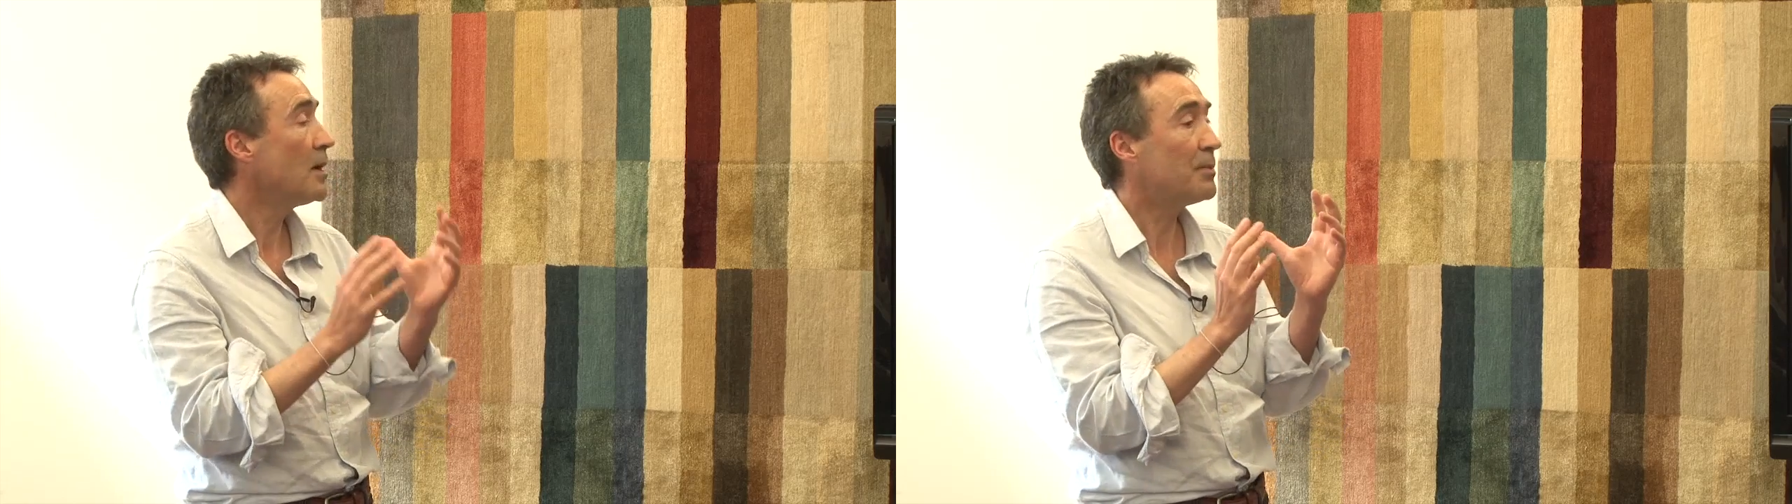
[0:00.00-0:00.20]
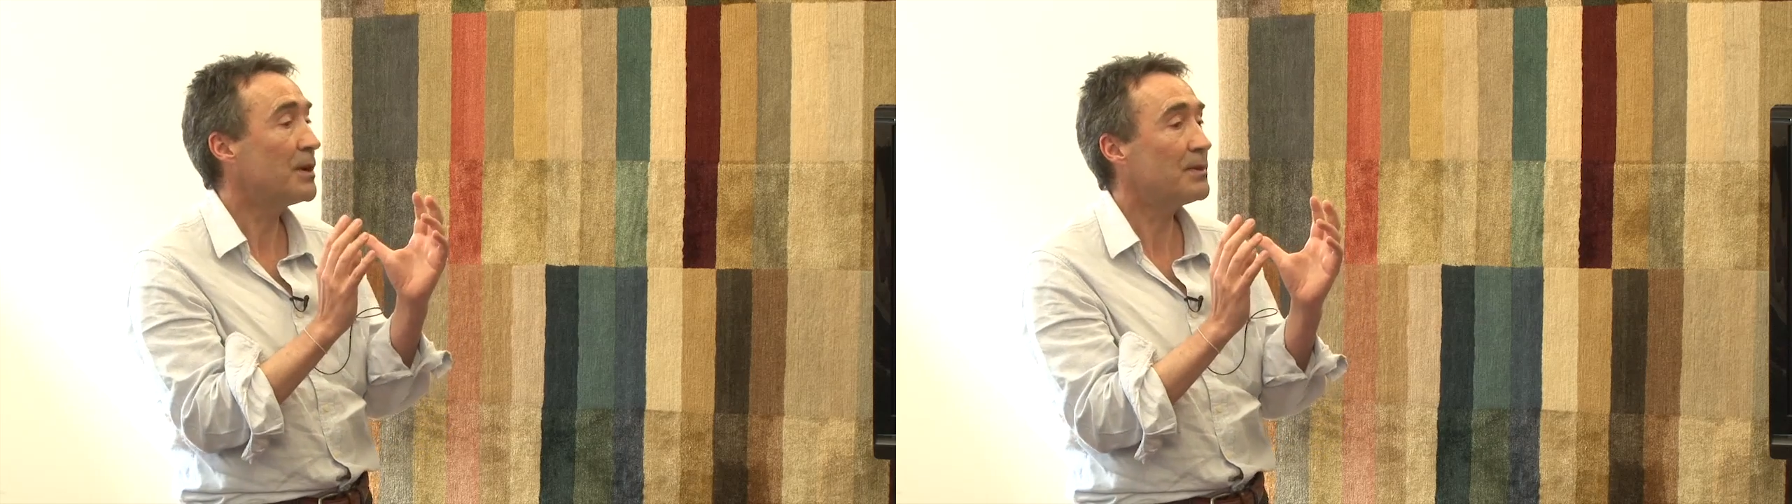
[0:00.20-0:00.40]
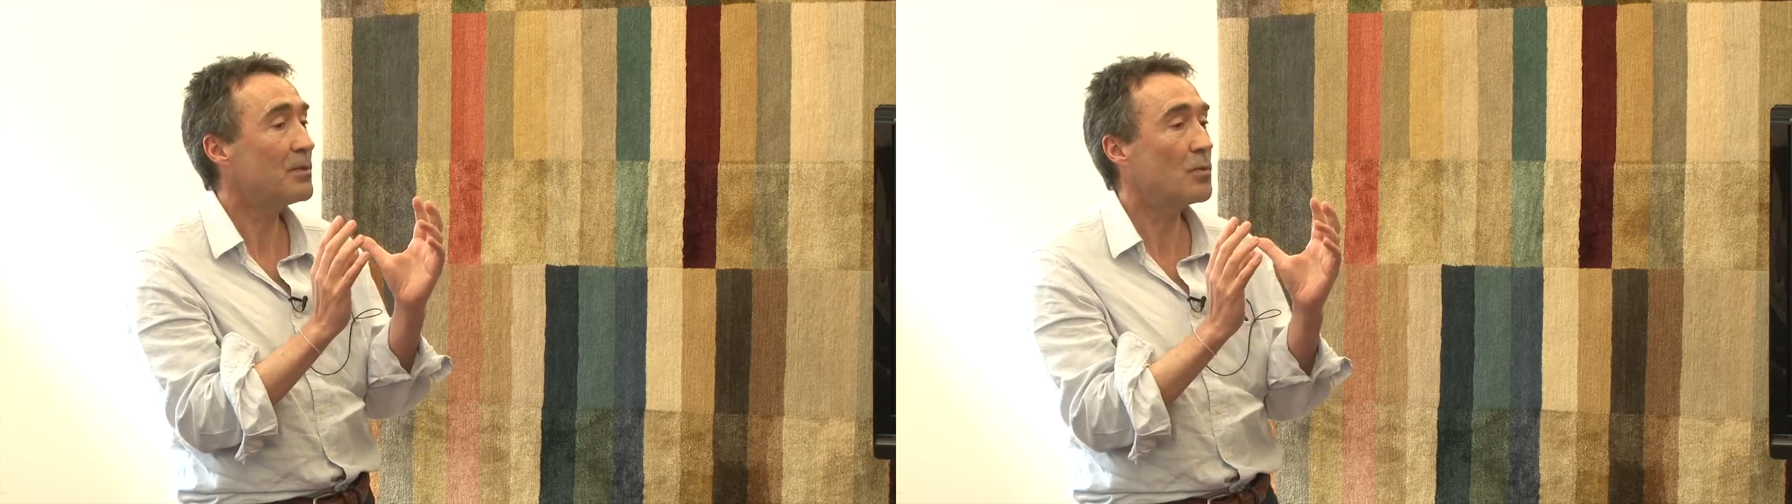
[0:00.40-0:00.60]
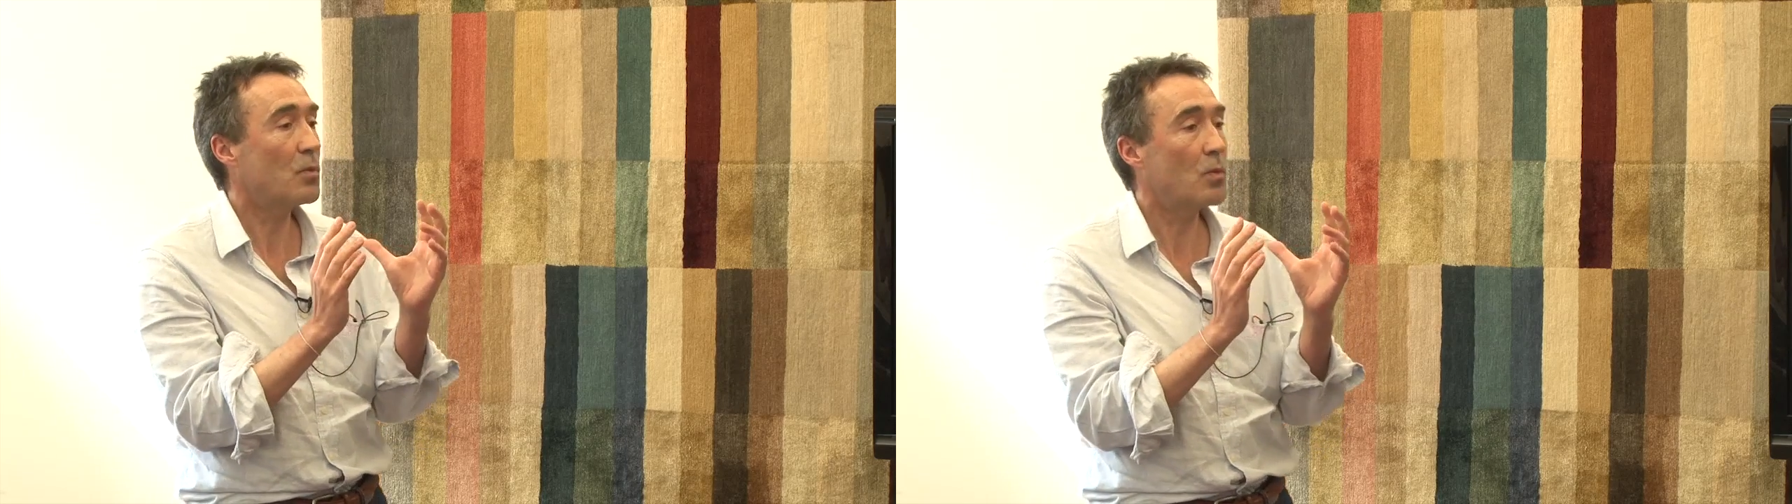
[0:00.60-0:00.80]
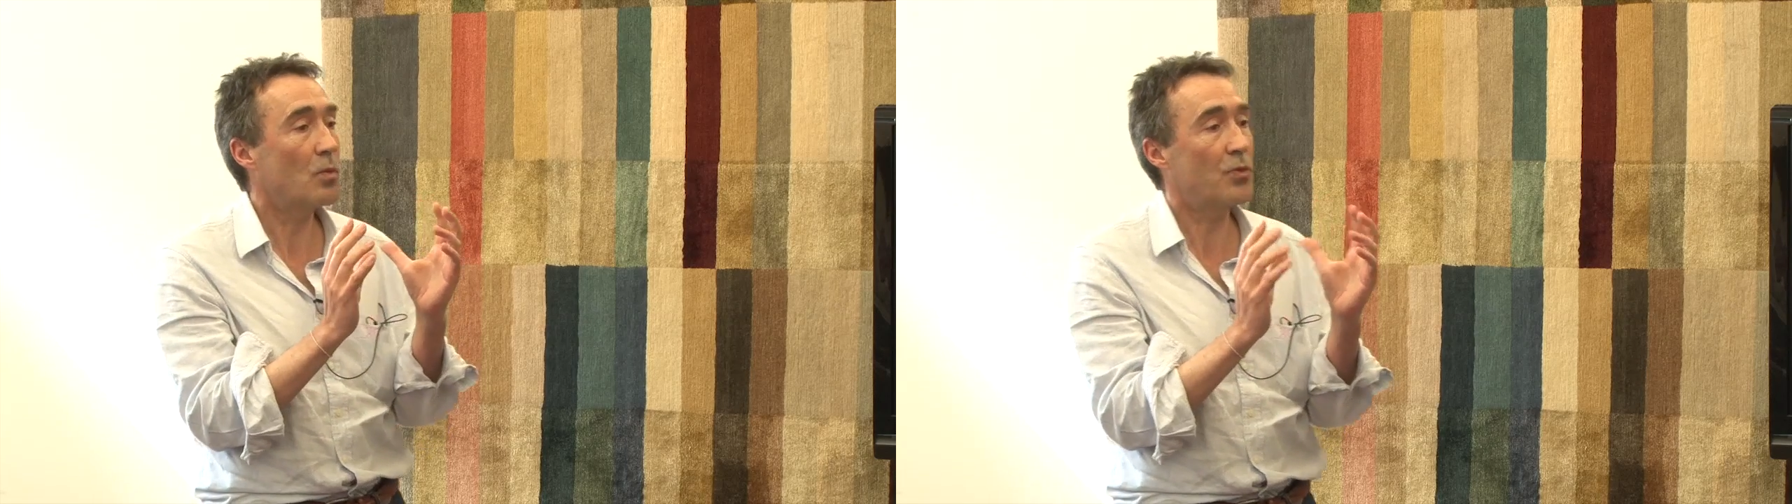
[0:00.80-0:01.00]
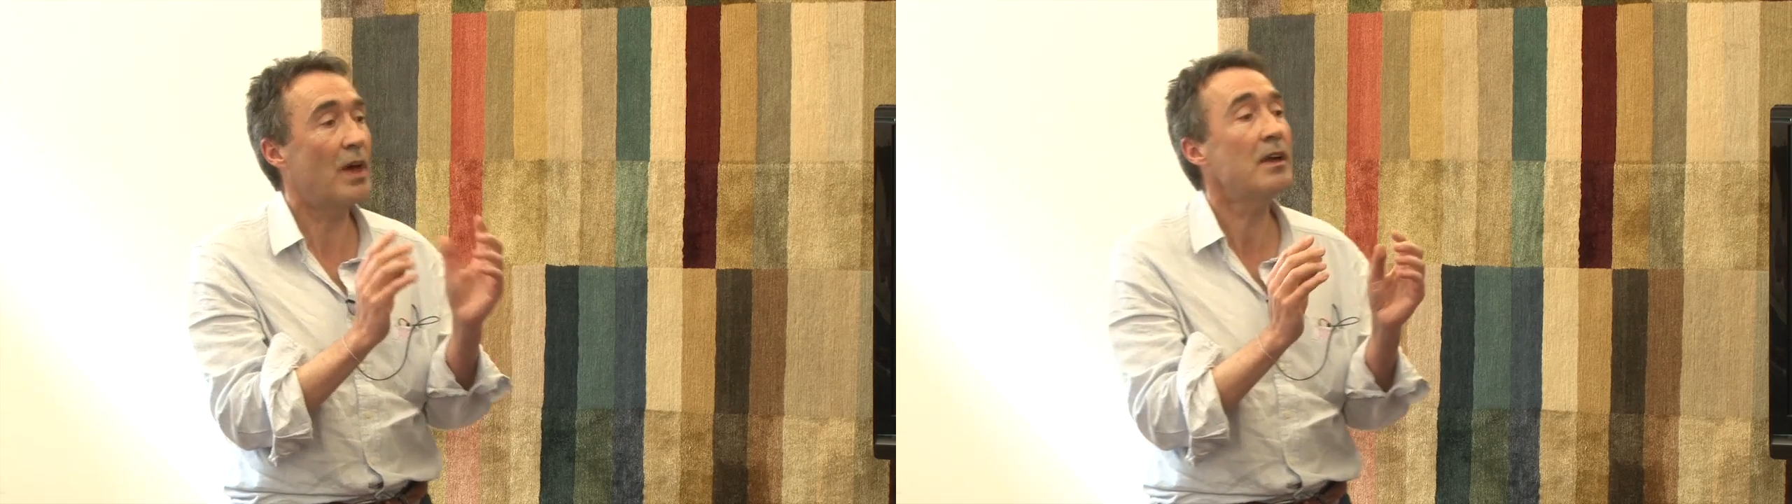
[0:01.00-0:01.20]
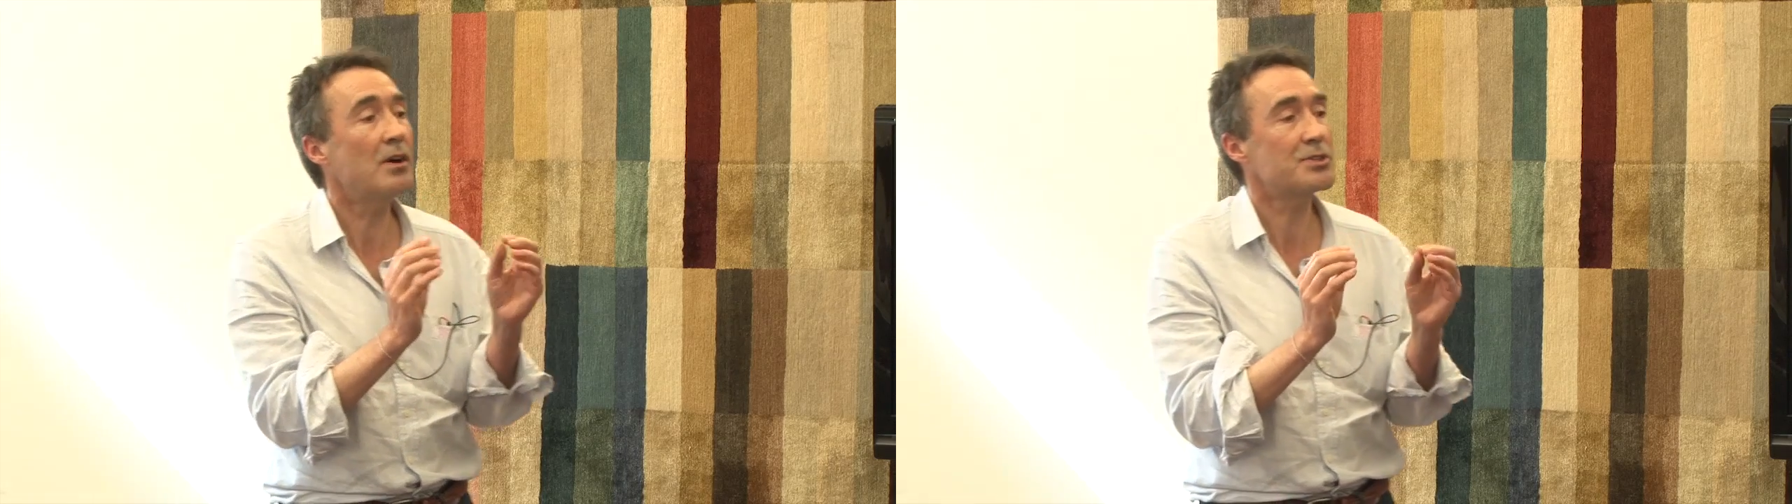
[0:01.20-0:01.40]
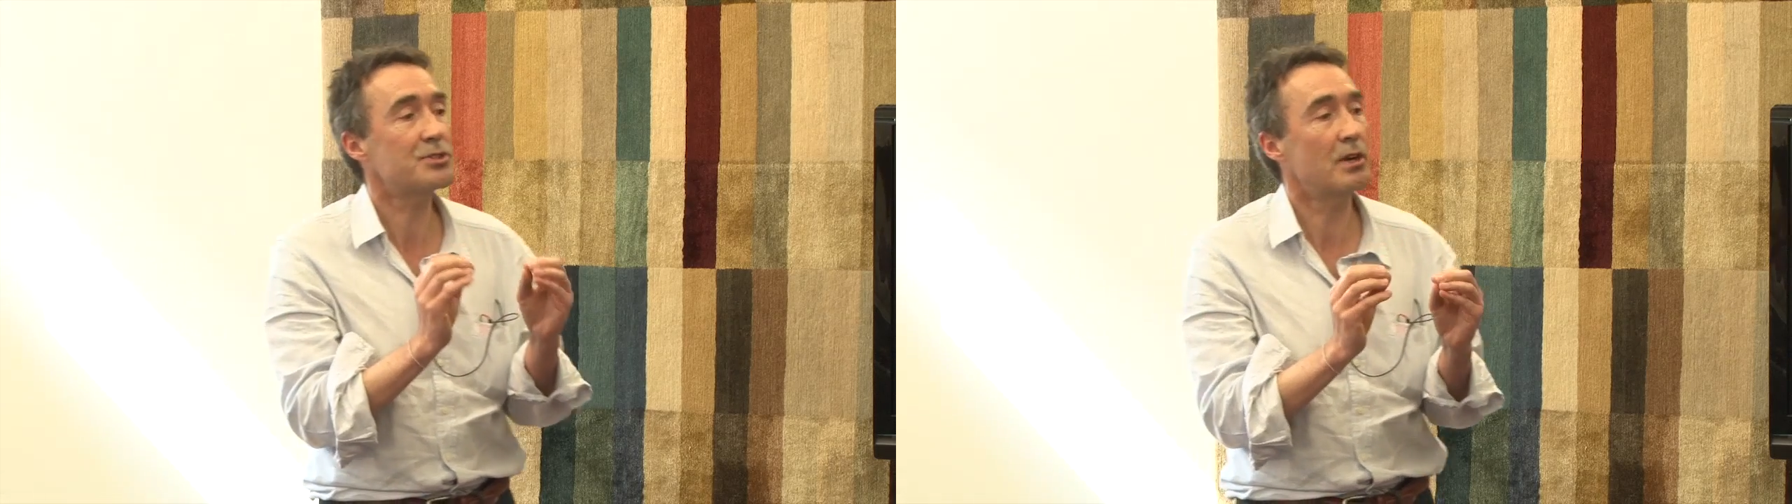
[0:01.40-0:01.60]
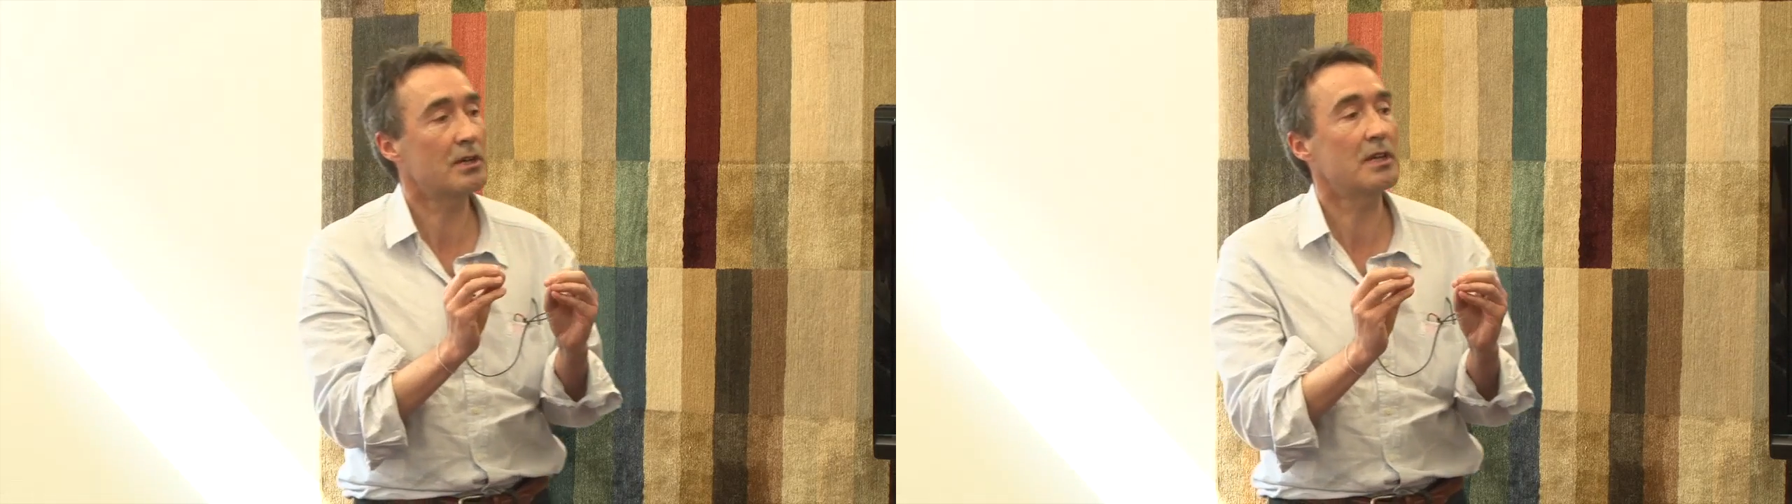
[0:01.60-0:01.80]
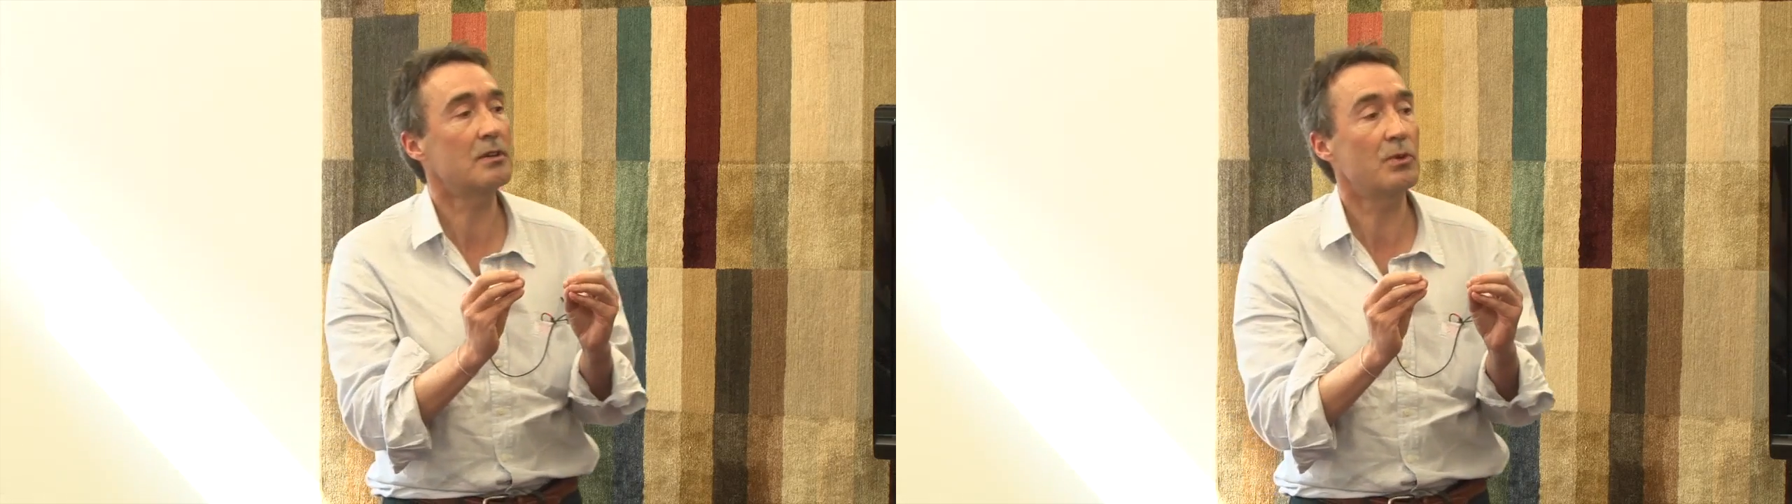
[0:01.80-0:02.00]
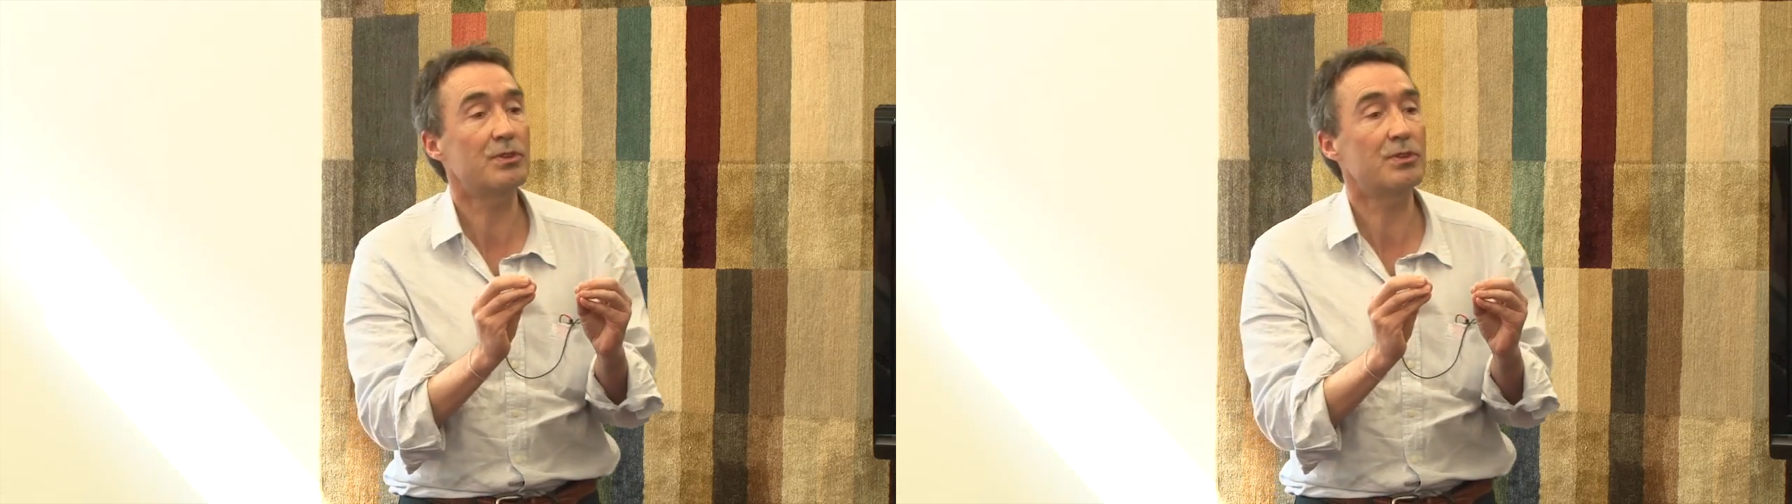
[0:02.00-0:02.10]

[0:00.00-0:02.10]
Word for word: But they are struggling